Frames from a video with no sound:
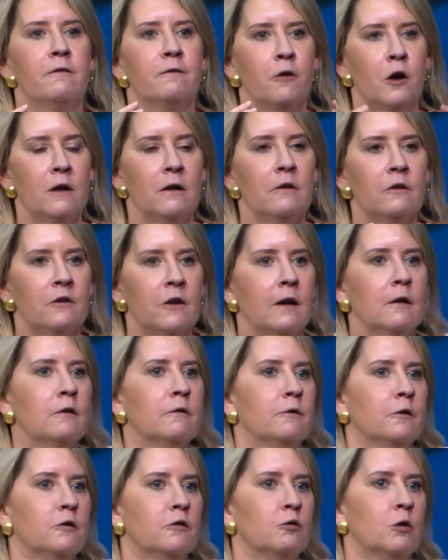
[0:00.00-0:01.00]
front and center
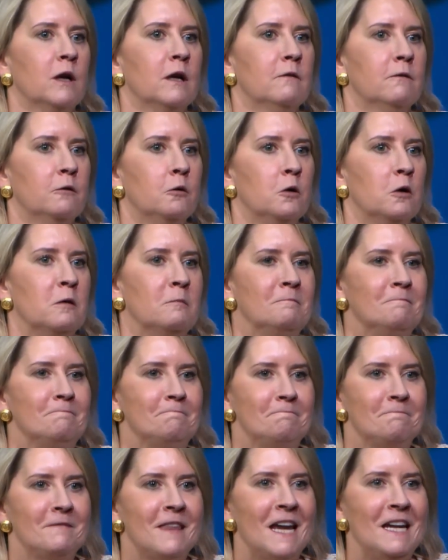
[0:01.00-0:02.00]
for 24.
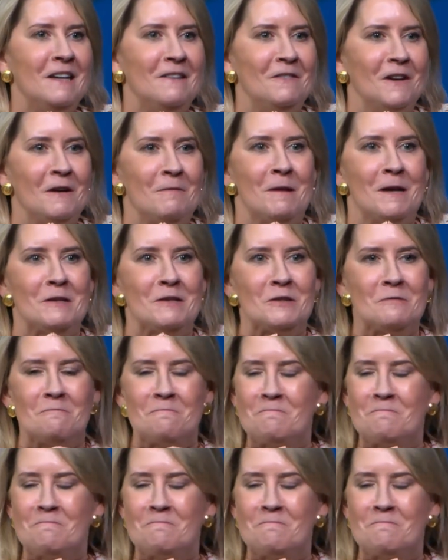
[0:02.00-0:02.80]
Thank you very much.